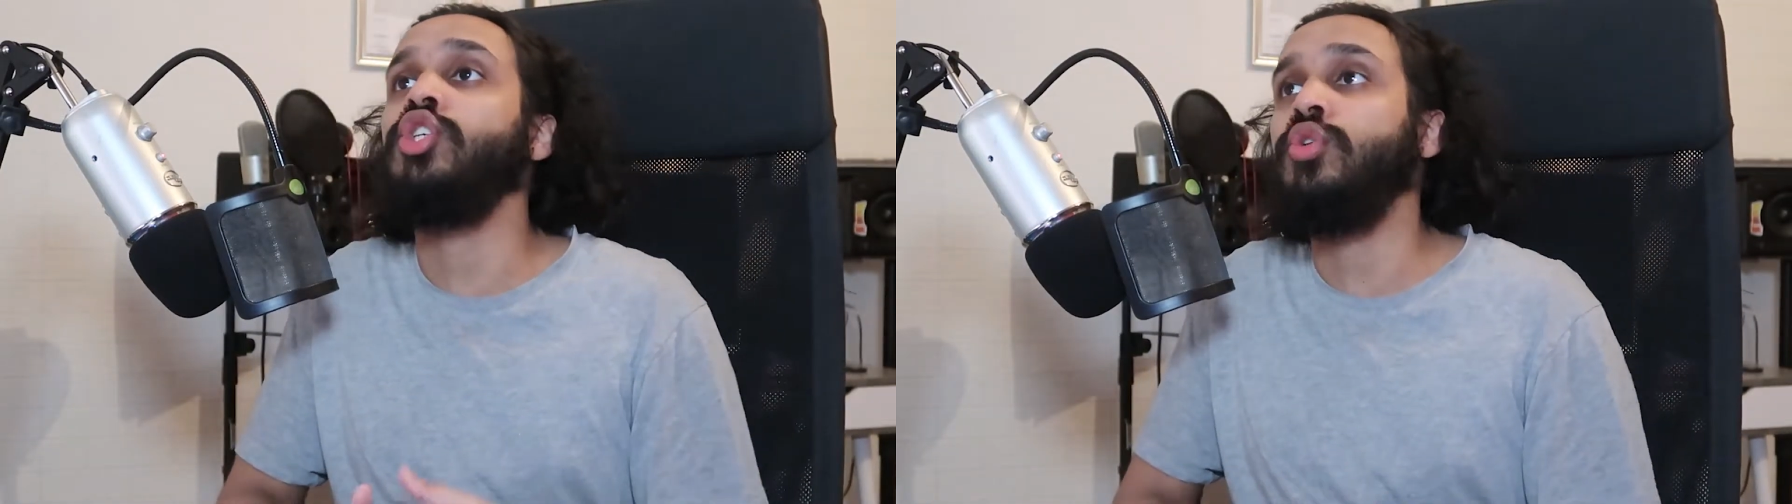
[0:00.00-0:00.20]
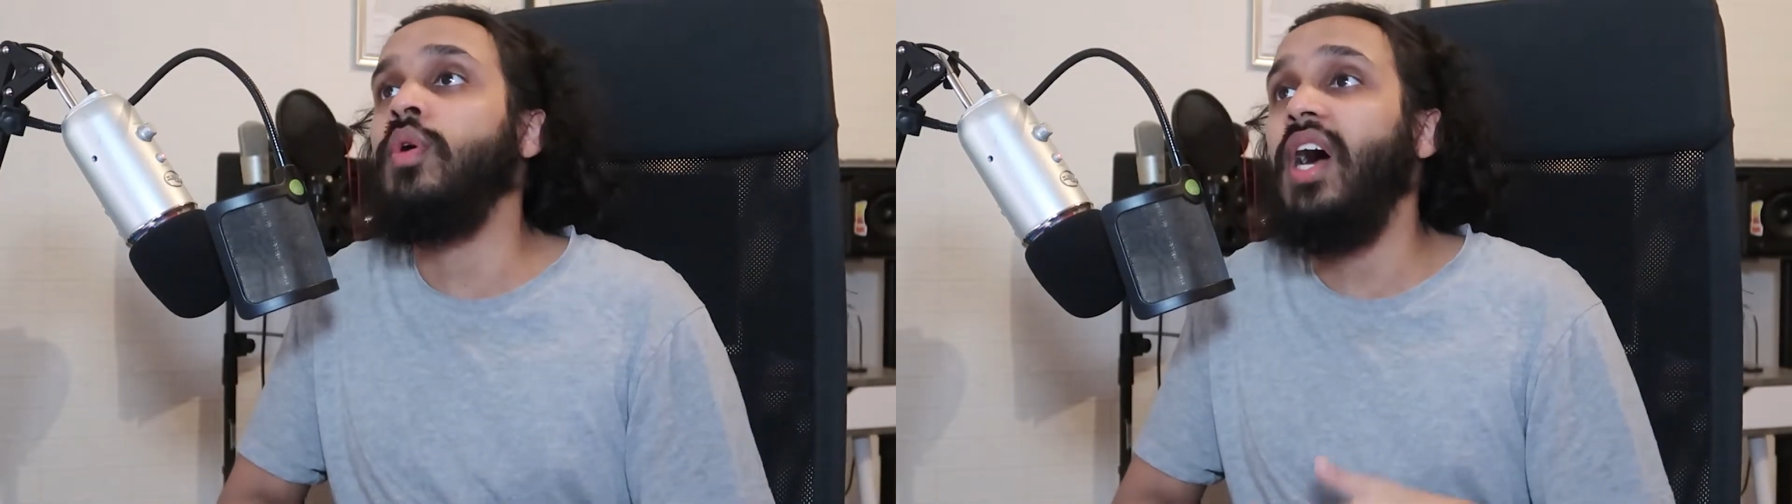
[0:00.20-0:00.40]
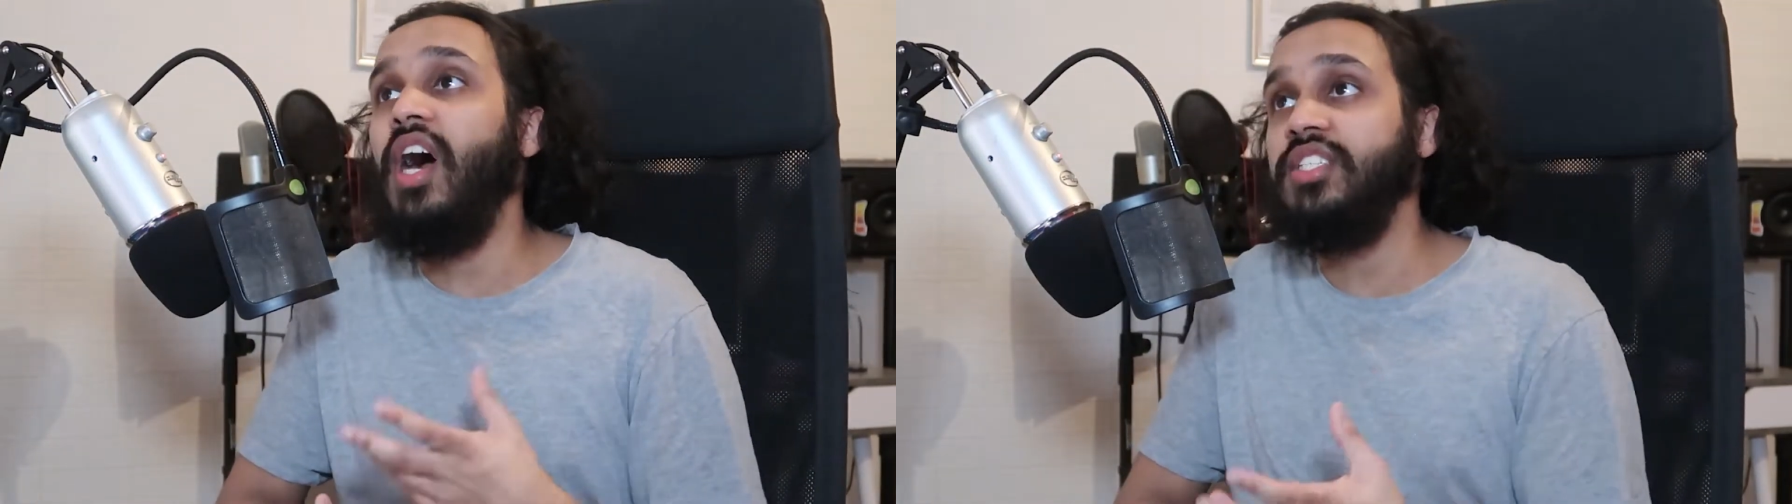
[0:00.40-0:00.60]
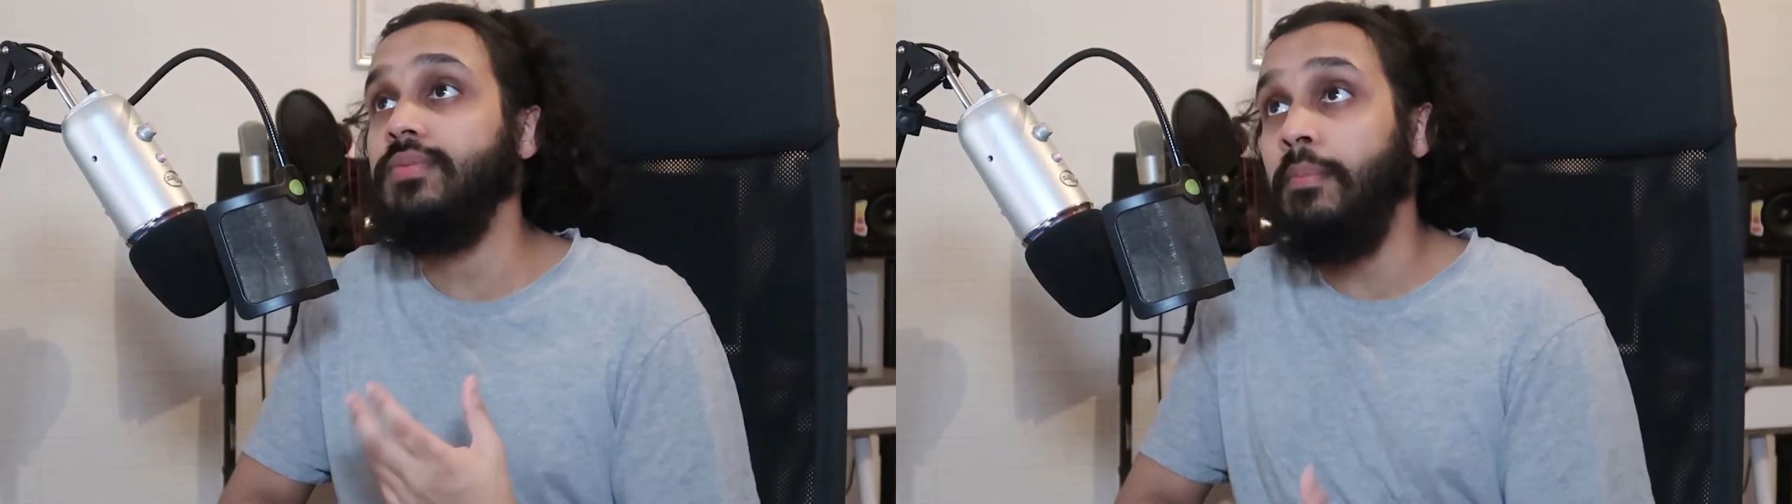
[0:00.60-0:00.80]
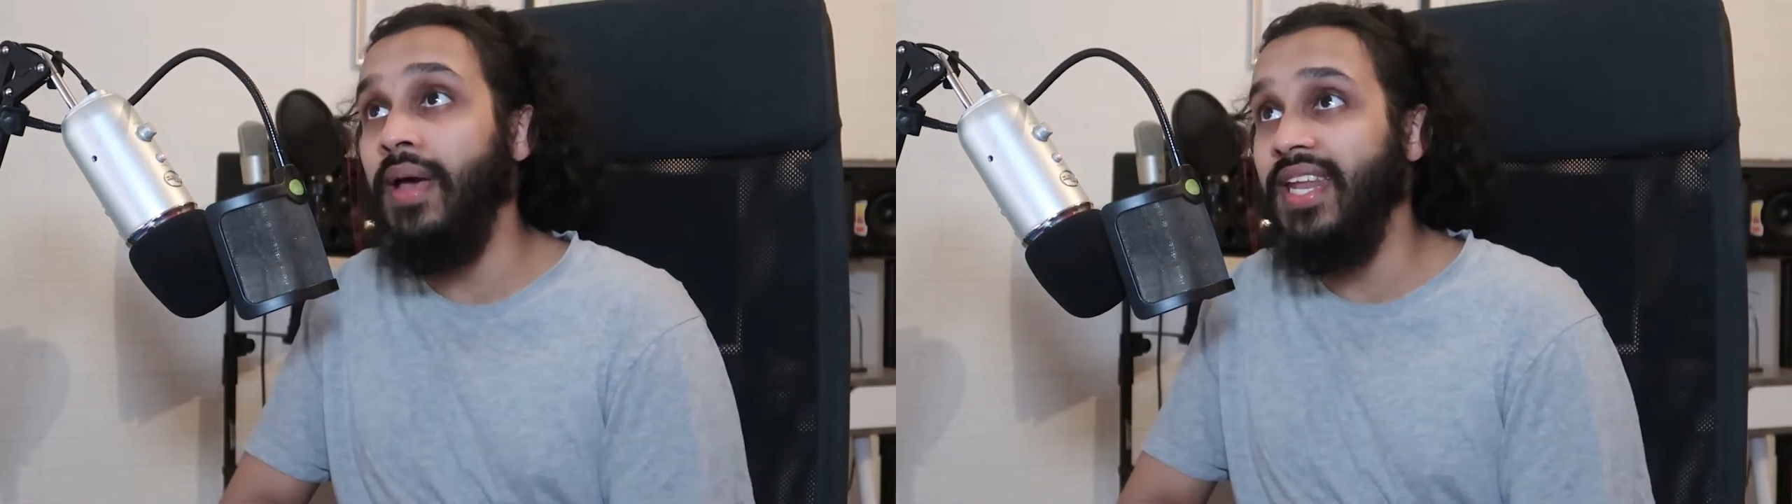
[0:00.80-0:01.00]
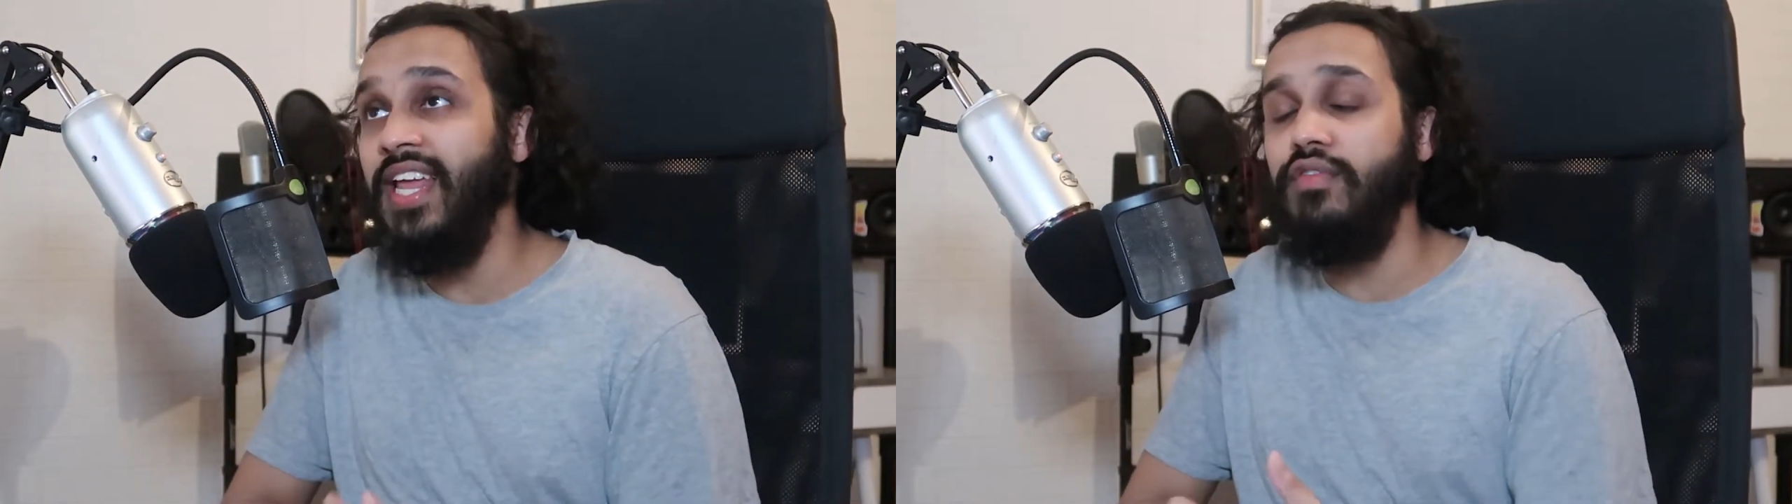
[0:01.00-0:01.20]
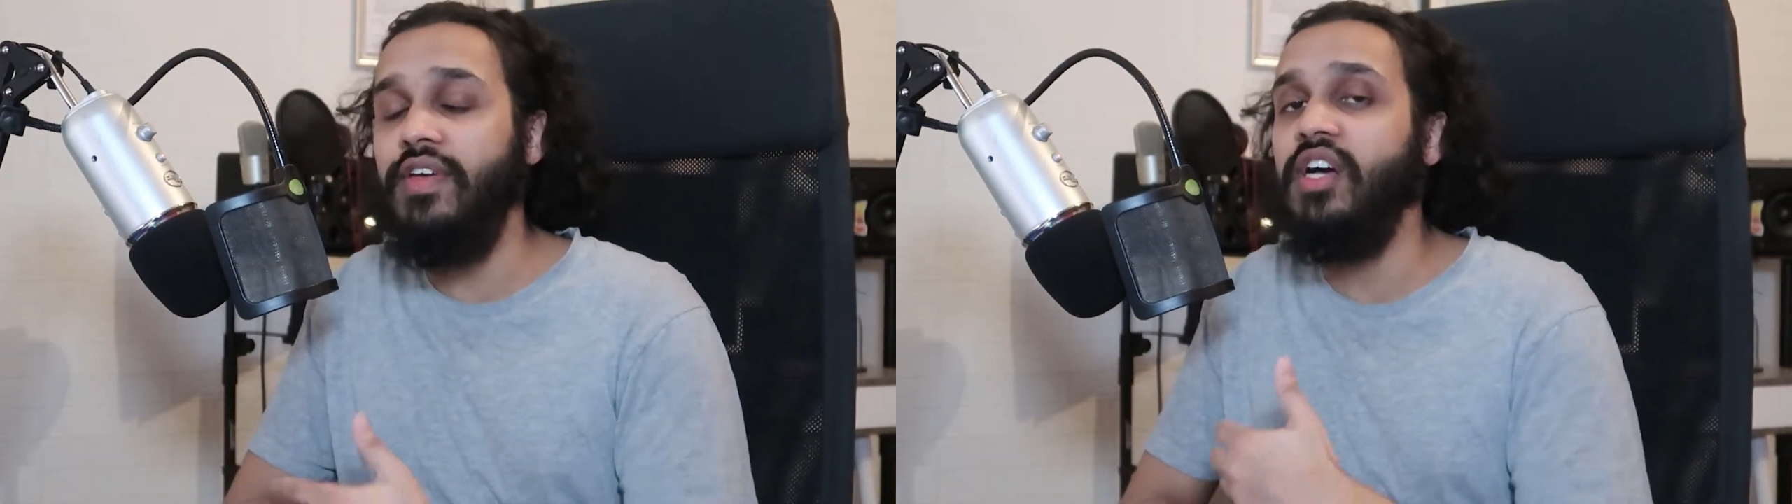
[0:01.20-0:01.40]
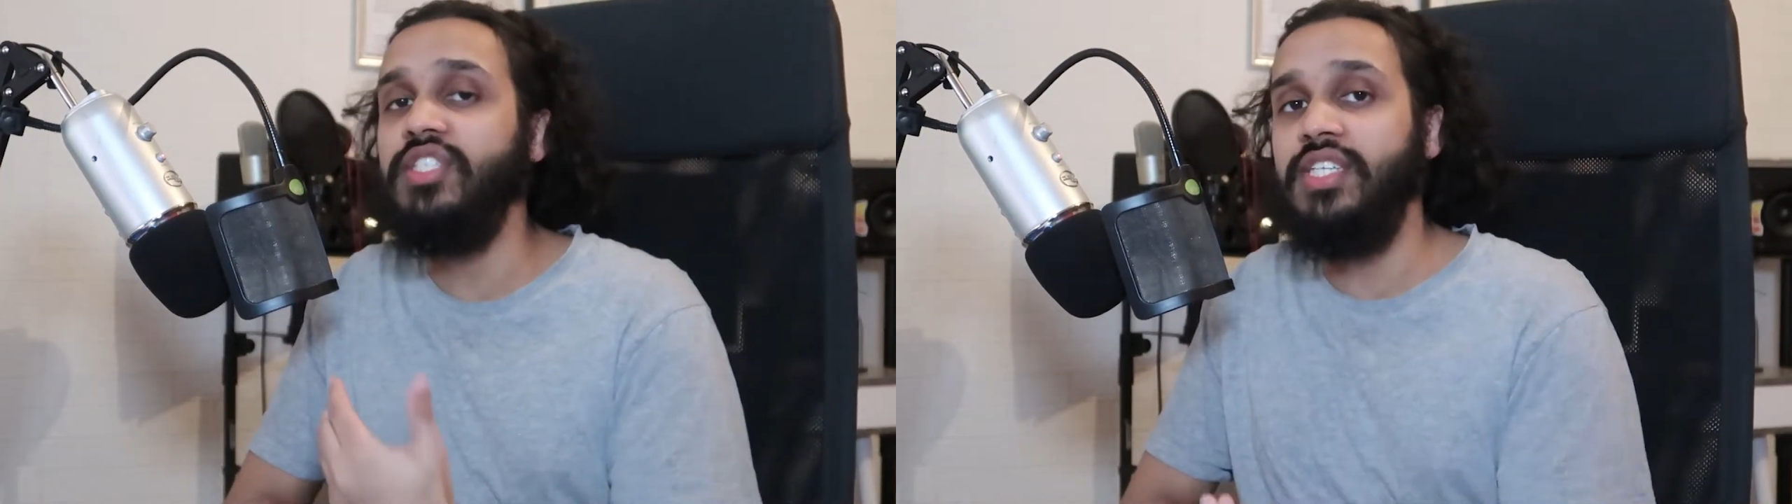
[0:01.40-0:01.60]
sure us men
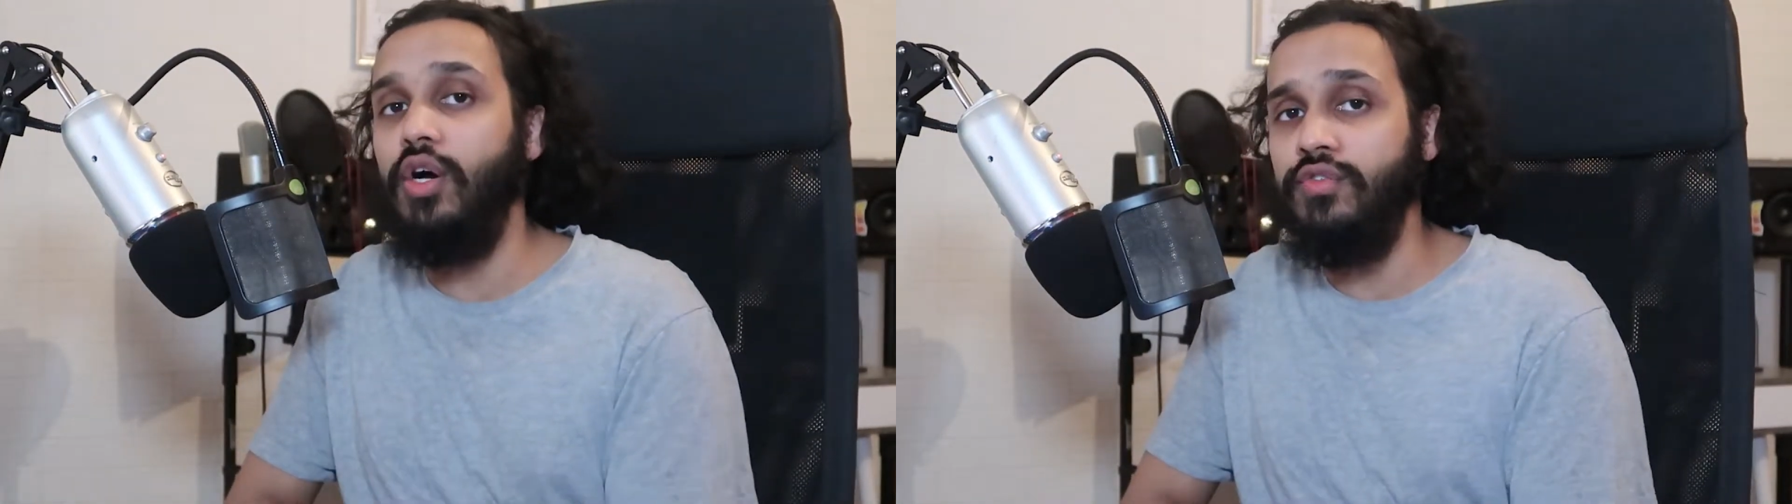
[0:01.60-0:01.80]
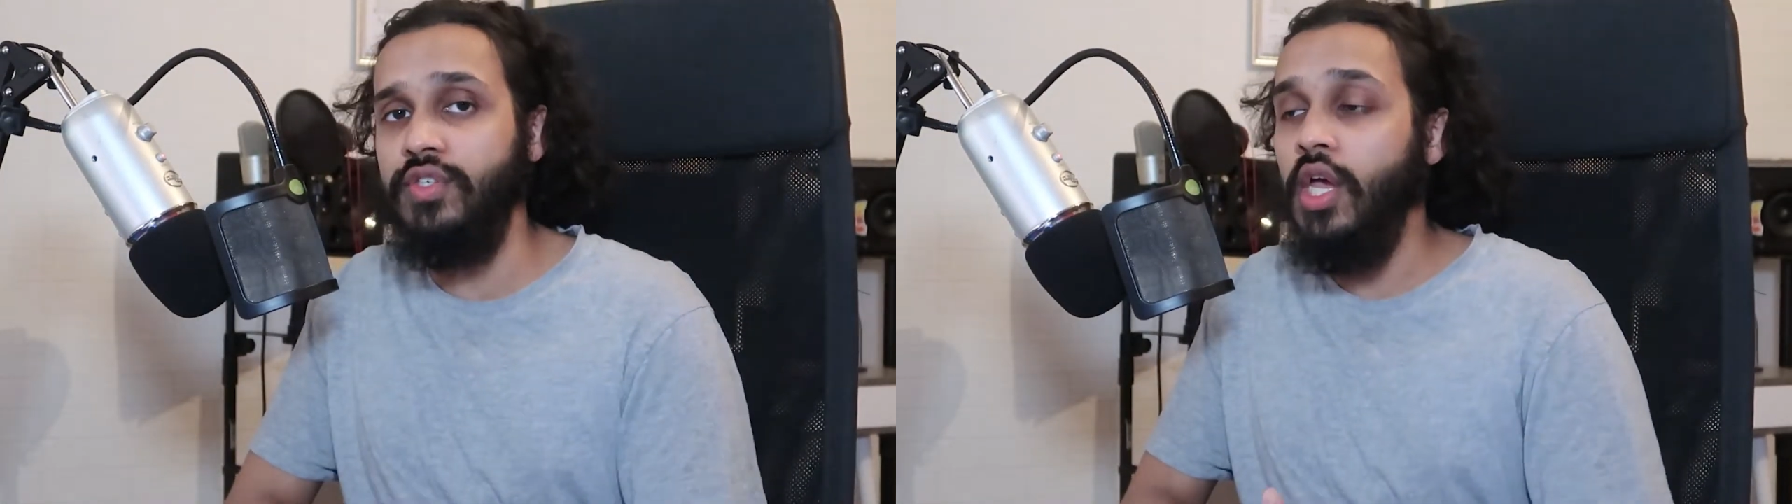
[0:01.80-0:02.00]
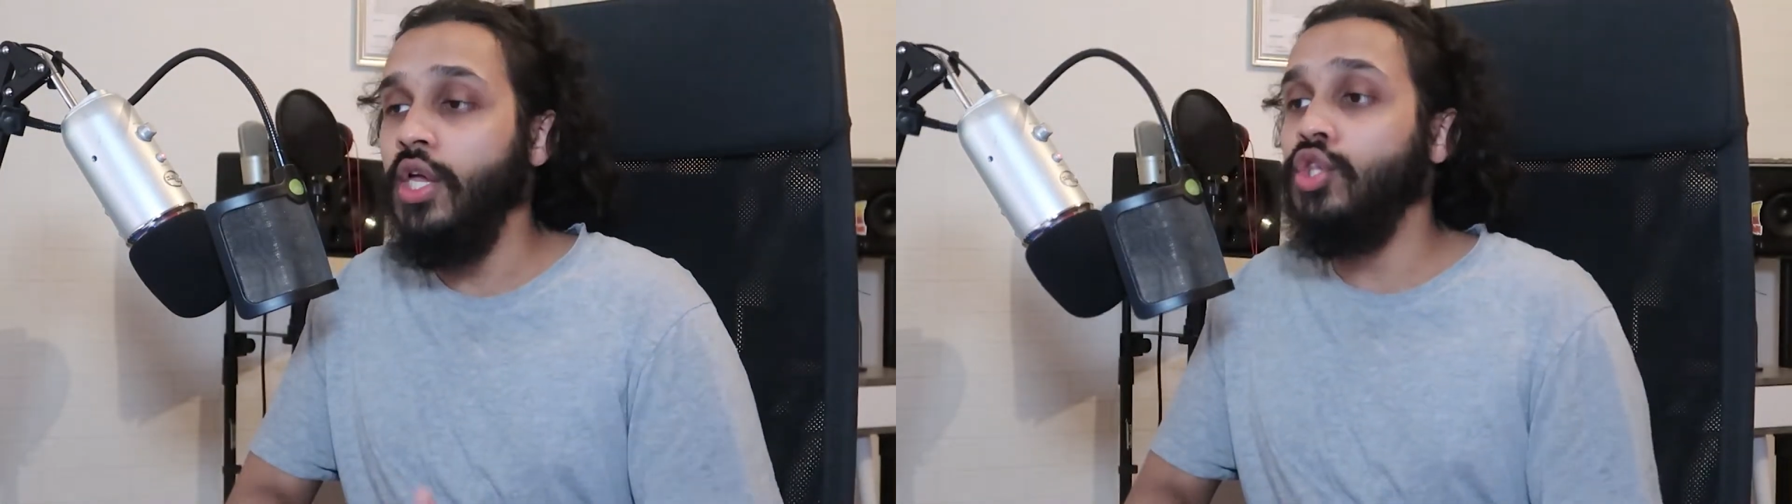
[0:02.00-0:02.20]
elevate ourselves